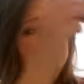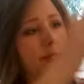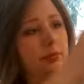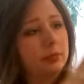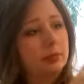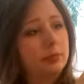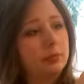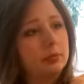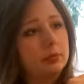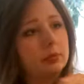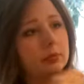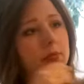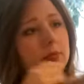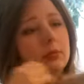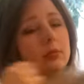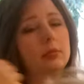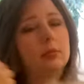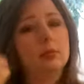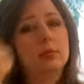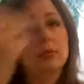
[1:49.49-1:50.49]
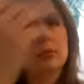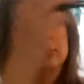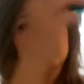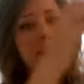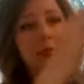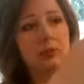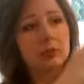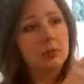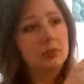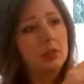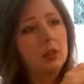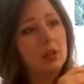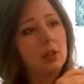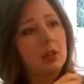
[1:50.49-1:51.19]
(no one is talking)